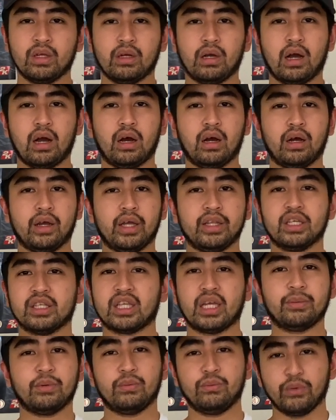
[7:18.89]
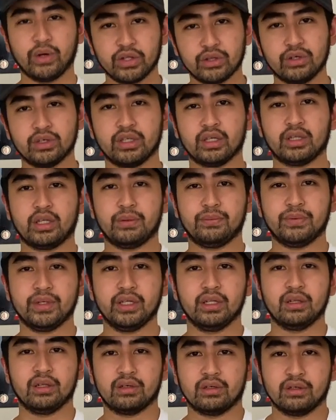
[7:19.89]
type of weather that they
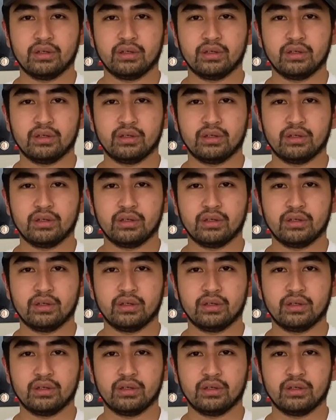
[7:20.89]
feel.